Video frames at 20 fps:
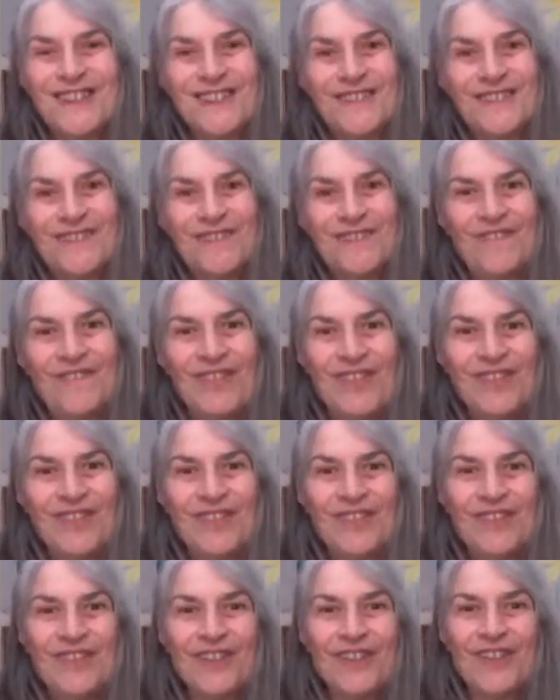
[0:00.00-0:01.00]
feel
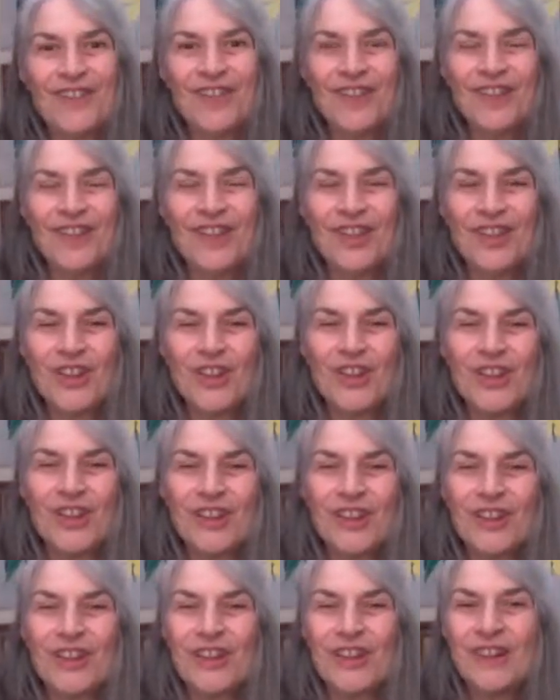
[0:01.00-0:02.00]

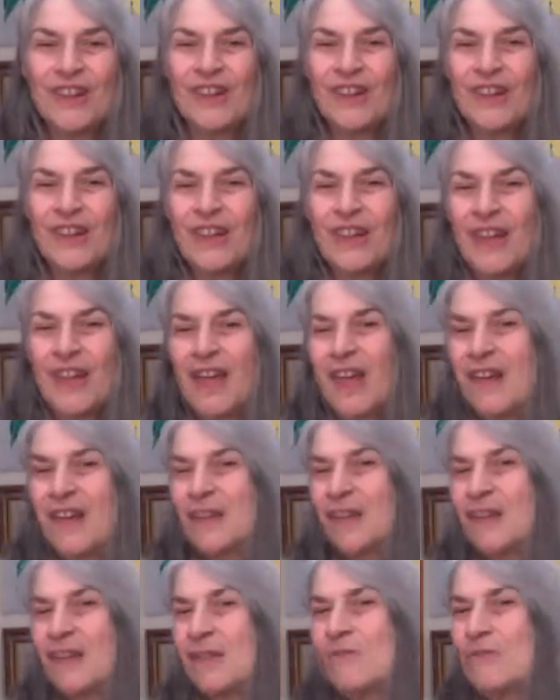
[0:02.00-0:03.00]
good. And I
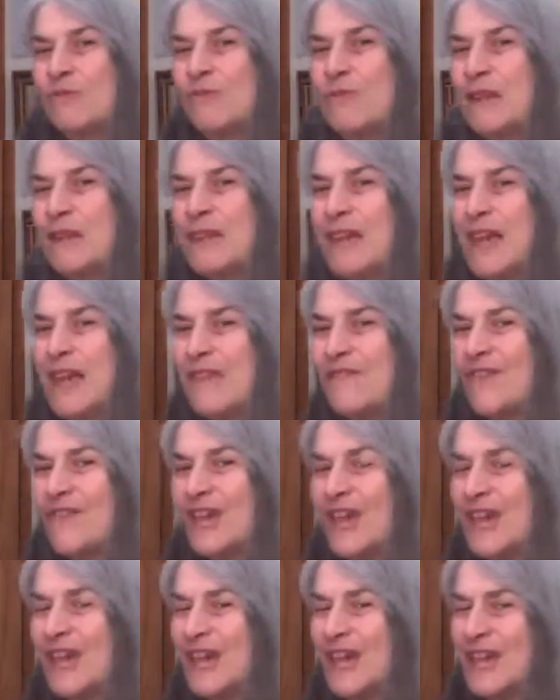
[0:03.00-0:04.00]
can move my life
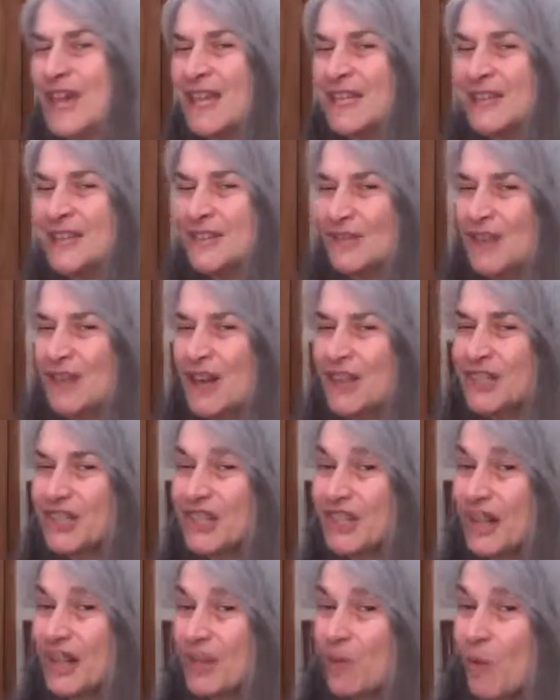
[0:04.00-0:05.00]
in the direction
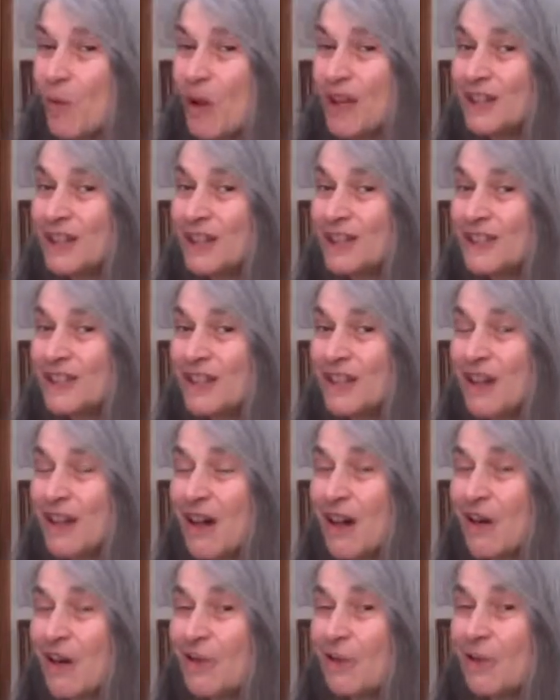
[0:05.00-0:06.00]
I want it to go
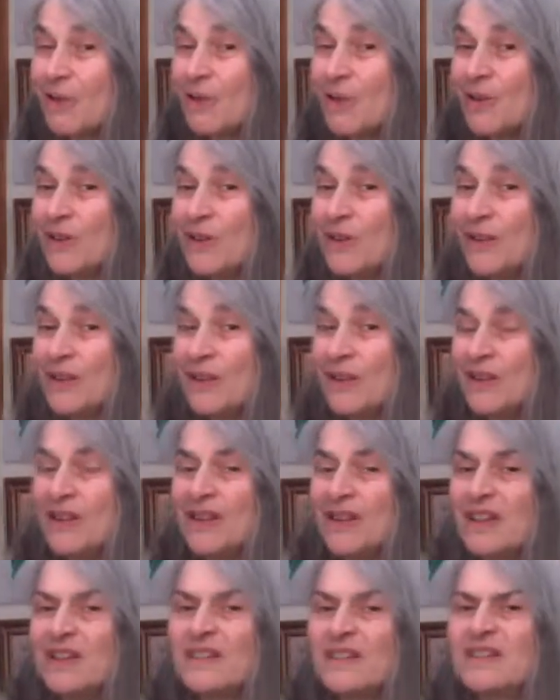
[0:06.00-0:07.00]

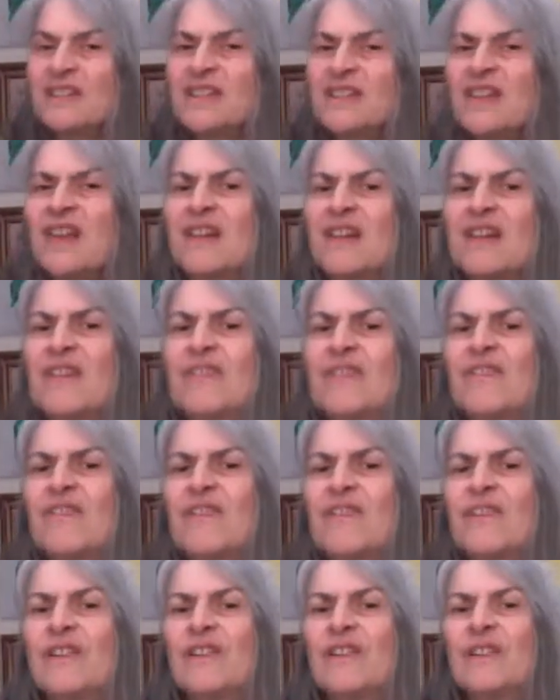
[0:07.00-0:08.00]
instead of
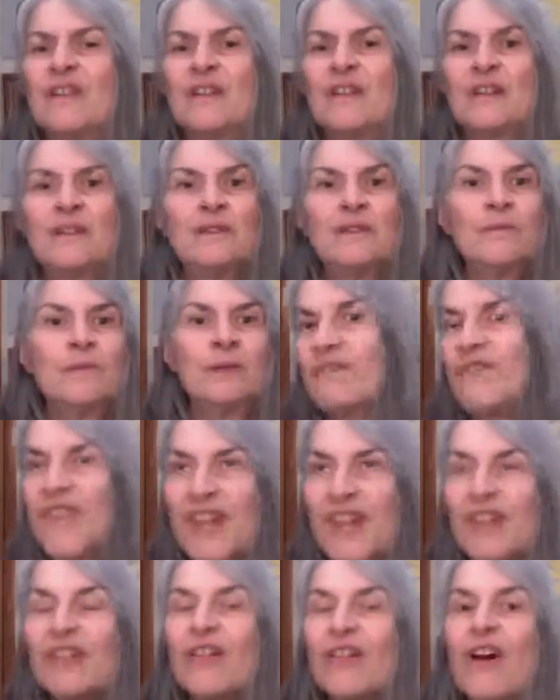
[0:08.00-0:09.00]
in the one I
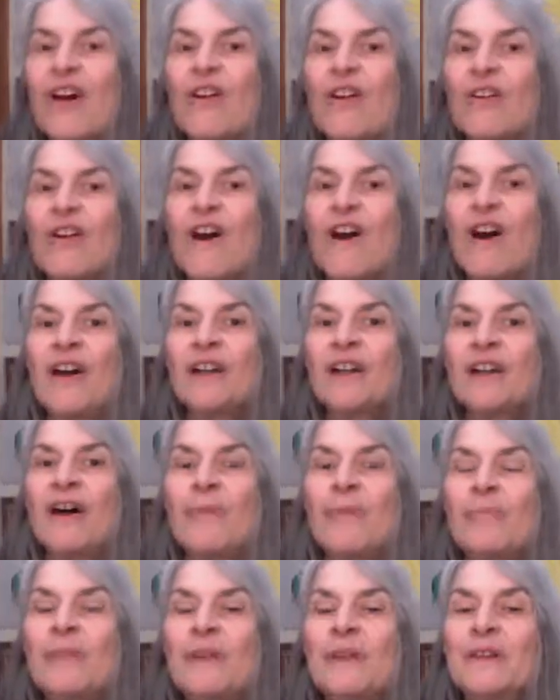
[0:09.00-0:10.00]
feel all caught
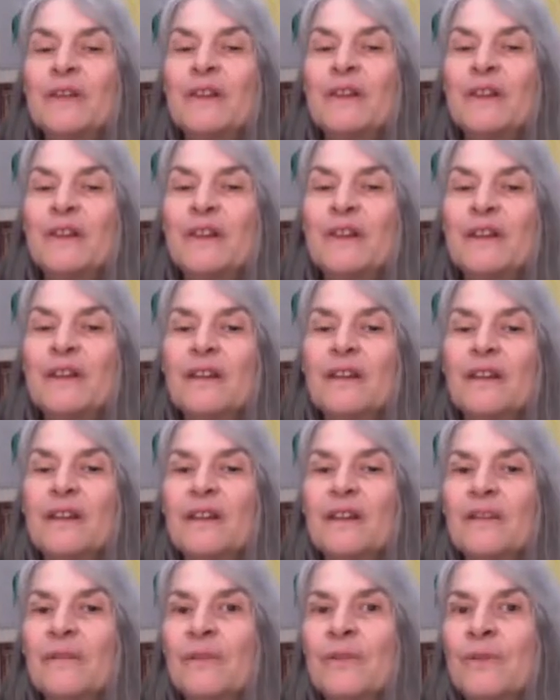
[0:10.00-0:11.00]
up in
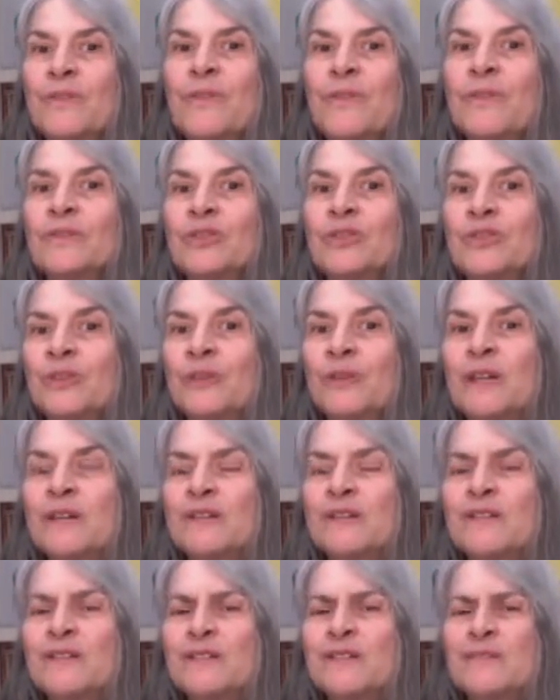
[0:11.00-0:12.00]
with no
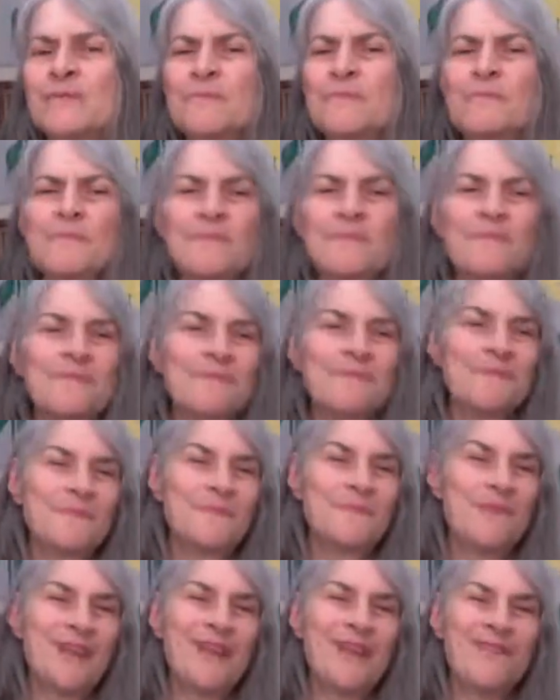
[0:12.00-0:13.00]
choice.
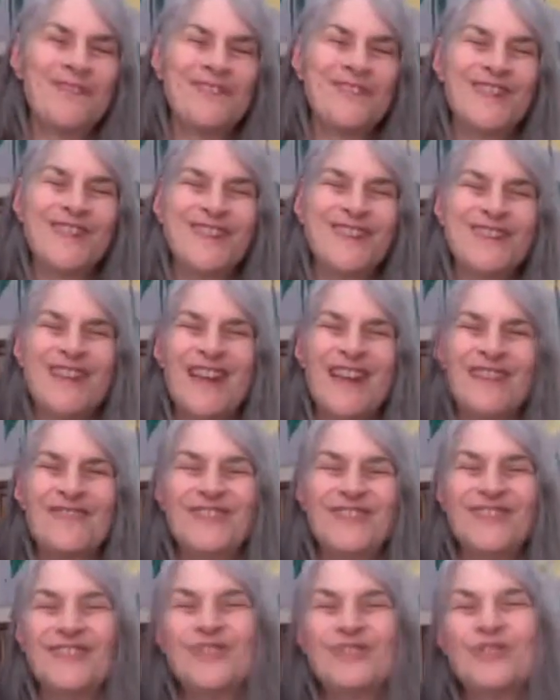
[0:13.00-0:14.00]
Everything in life
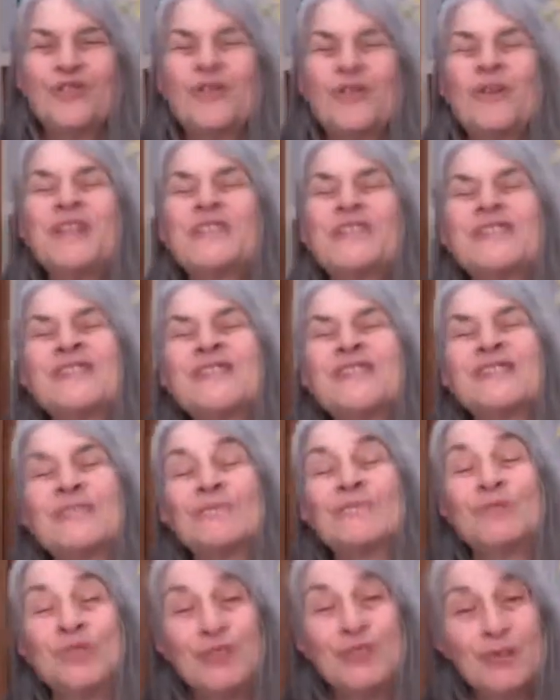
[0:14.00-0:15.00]
is a choice, and
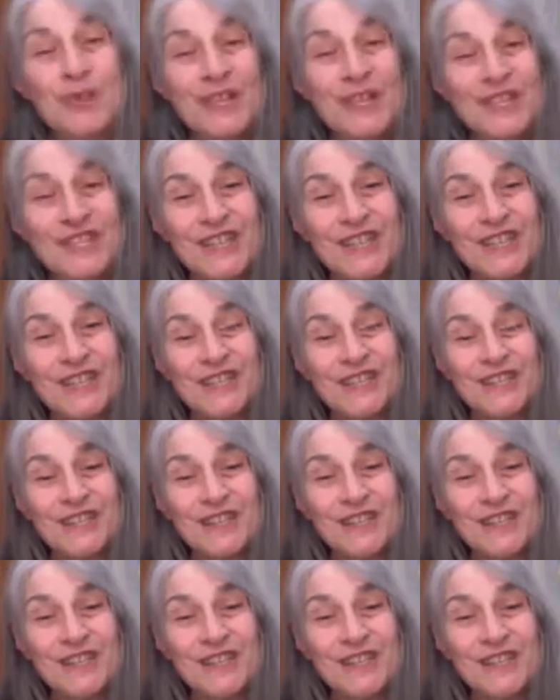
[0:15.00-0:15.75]
some choices